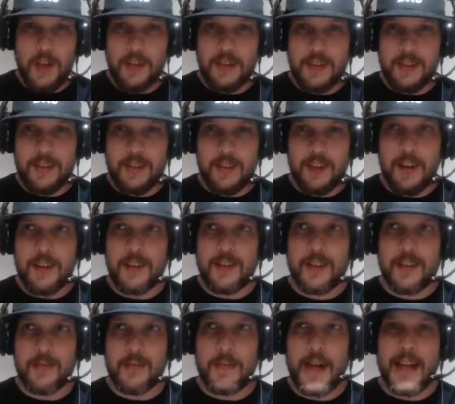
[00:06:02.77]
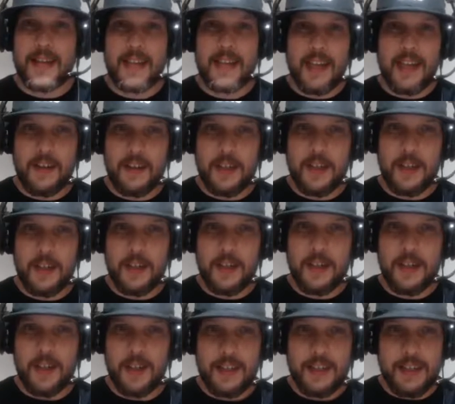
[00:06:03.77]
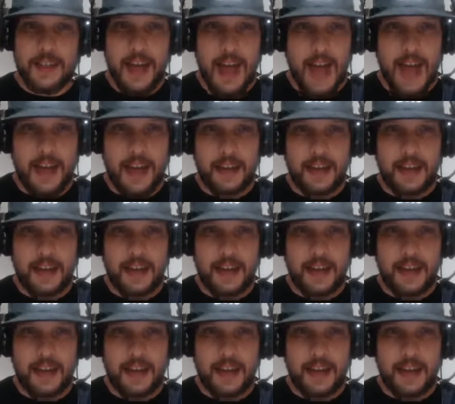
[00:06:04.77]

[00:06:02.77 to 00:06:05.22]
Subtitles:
is on SmackDown that he could attack?